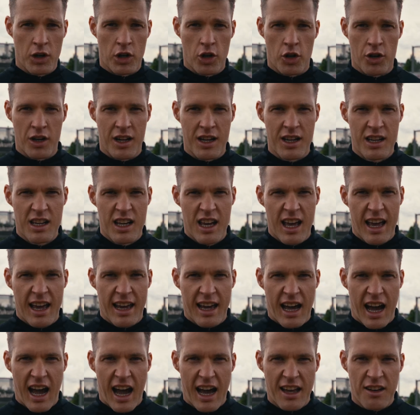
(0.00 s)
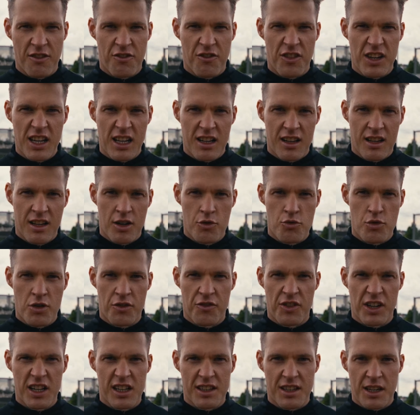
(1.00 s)
gonna
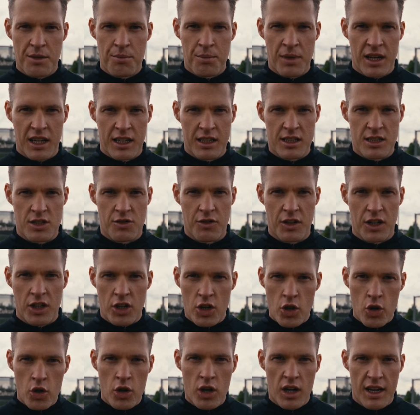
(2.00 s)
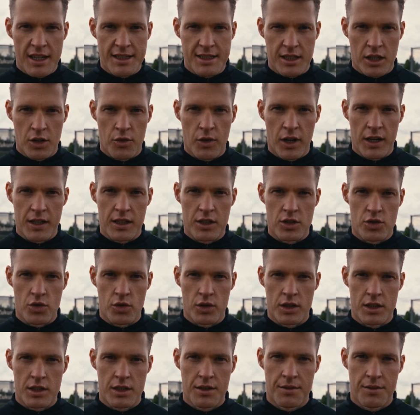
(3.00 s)
reveal them in this video. Let's get right into it.